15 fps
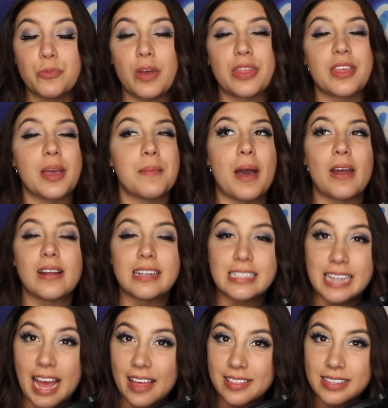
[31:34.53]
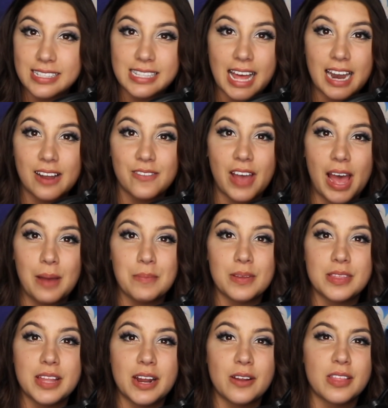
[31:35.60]
with the amount of deaths that have
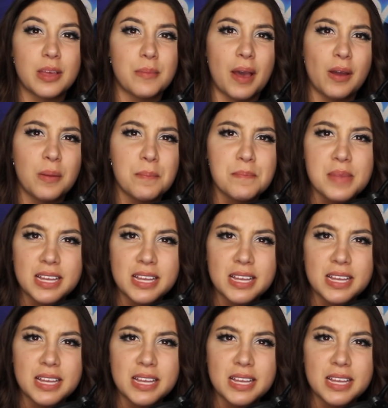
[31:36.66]
happened there, the amount of